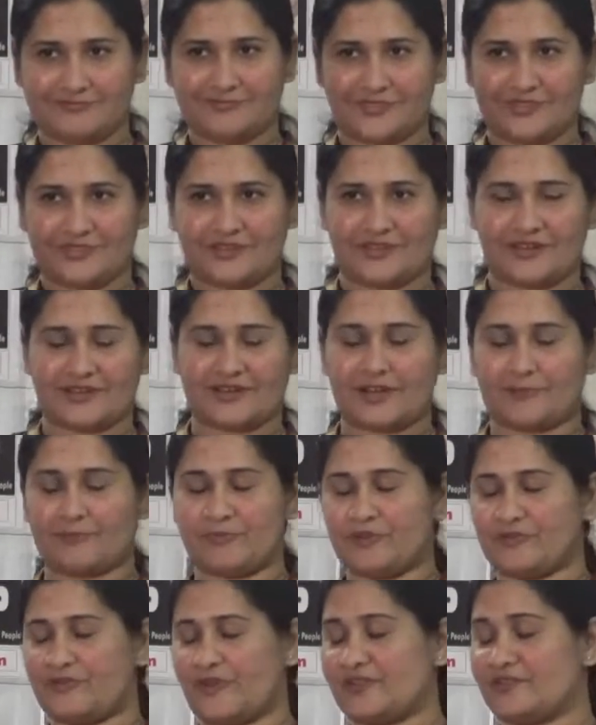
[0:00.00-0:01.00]
There are a
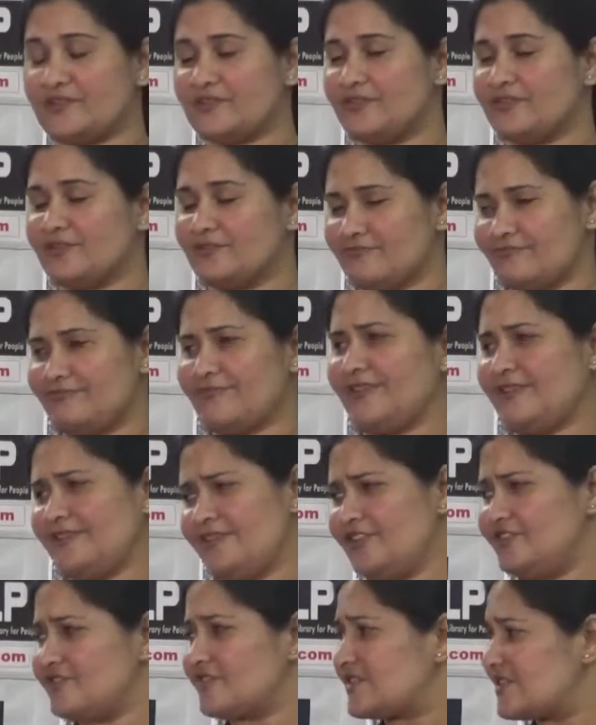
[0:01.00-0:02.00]
couple of other
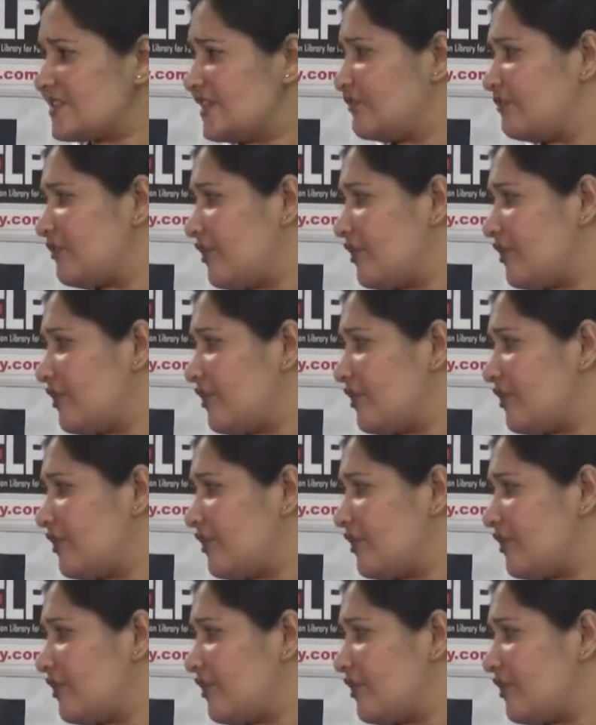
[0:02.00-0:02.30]
interesting